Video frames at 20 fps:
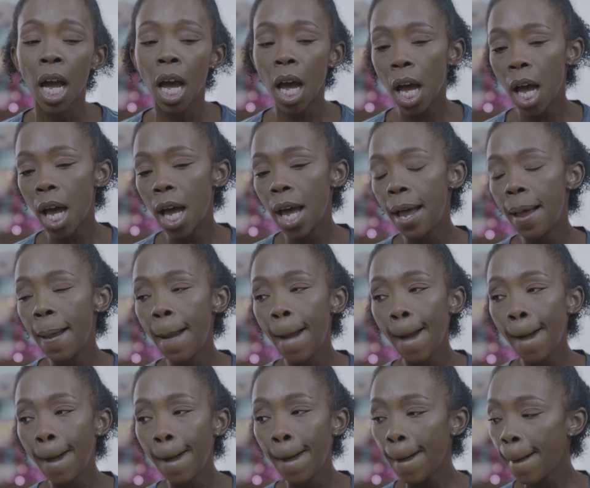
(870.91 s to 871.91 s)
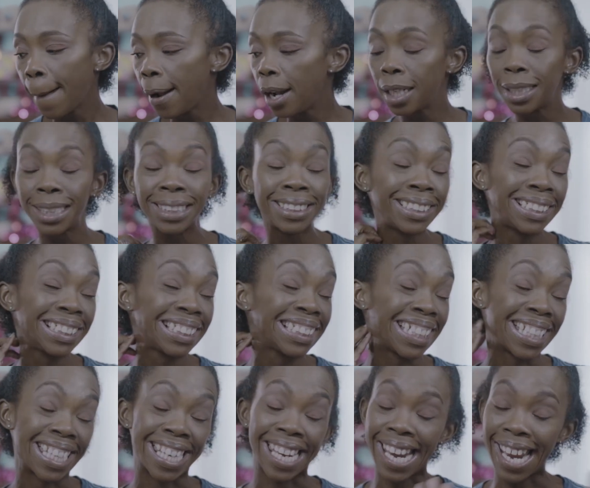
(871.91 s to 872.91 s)

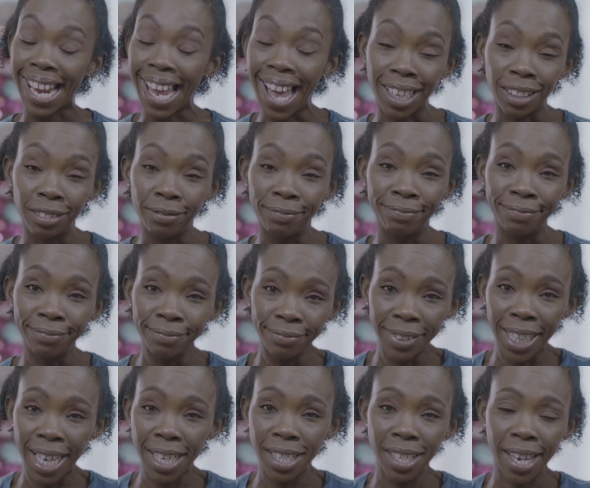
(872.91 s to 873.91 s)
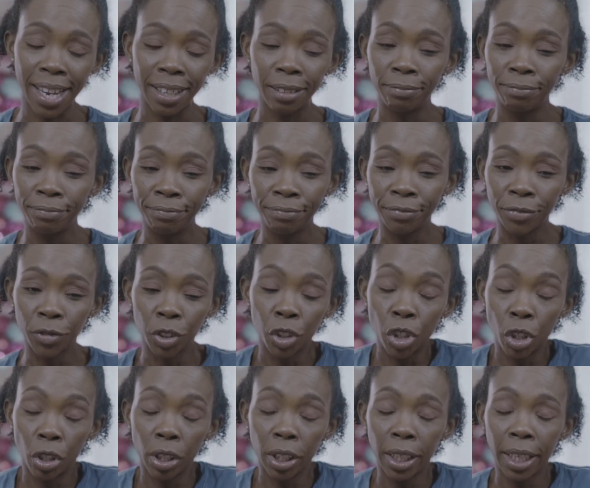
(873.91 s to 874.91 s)
Yeah, and that's it.
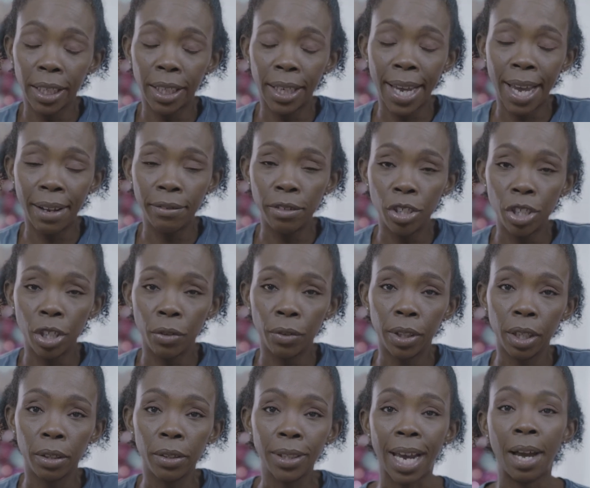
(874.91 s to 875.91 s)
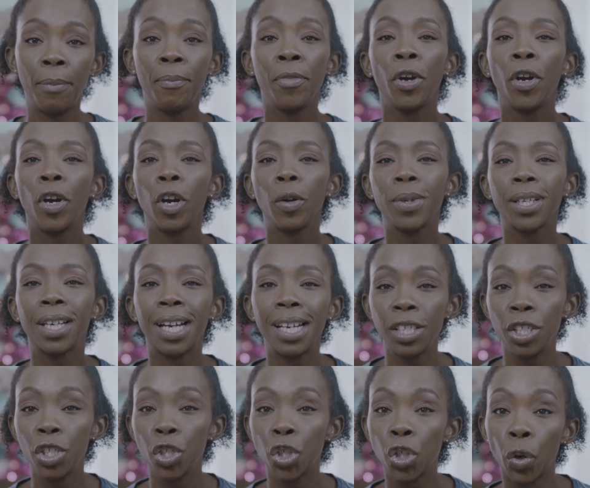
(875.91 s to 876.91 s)
That's the only thing I have to share with you. Yeah, hope you
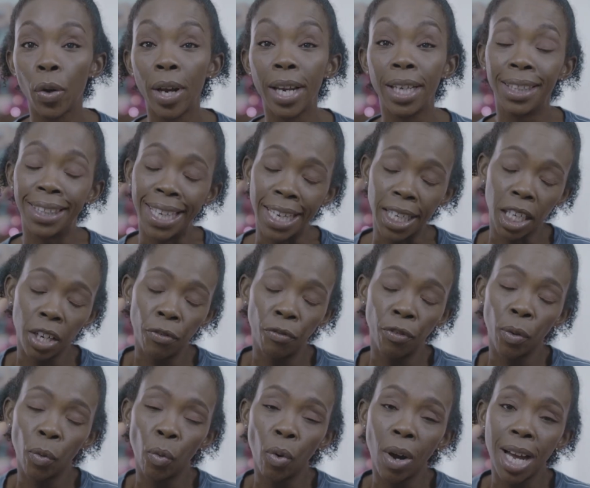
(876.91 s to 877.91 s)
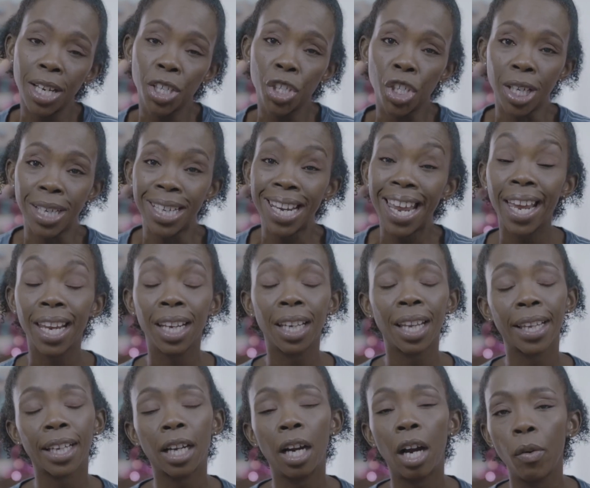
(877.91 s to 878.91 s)
guys enjoyed. Thank you for watching, and
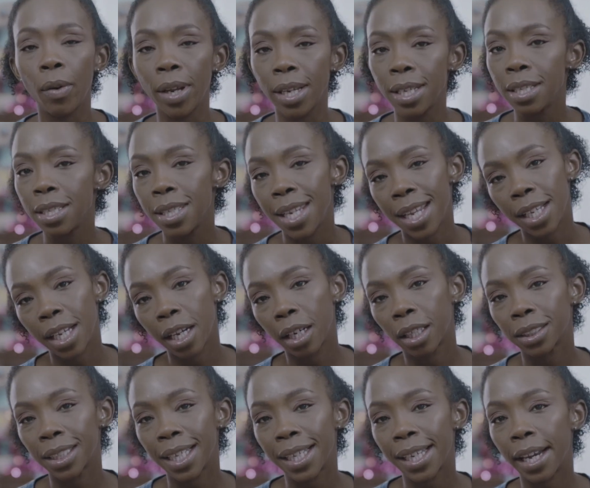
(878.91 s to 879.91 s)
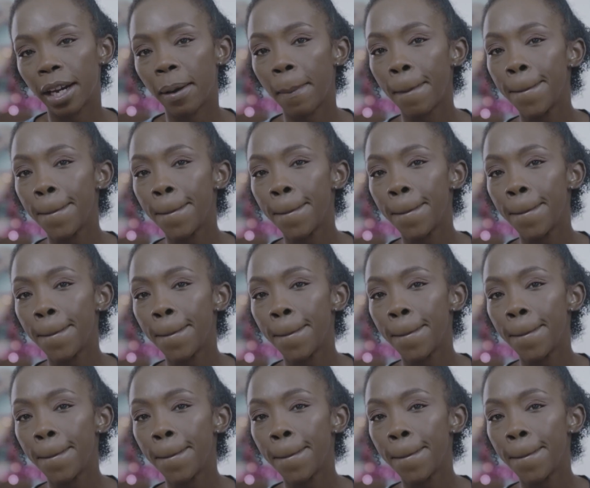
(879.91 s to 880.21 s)
like always, take care because I care.